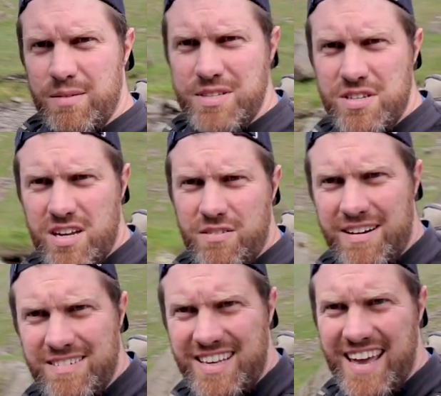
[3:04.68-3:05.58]
and then we turn
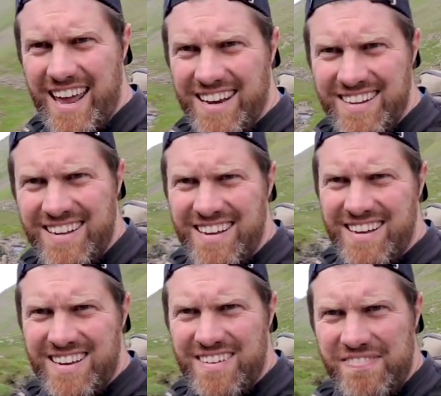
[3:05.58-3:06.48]
around again,
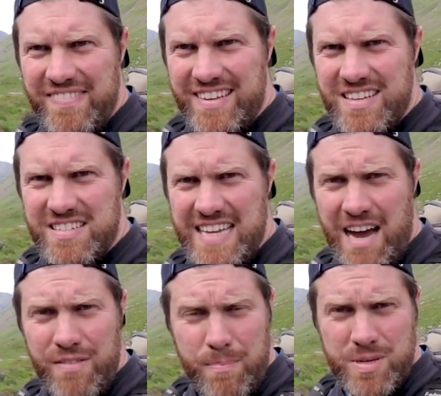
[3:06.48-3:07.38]
see
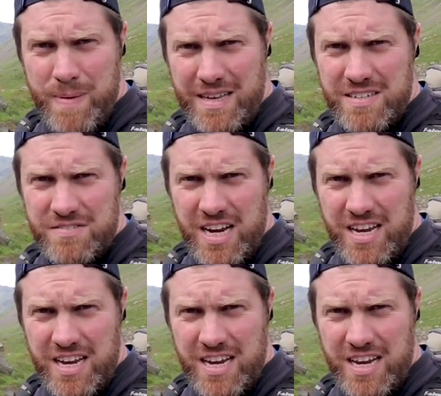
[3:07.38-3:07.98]
how that perspective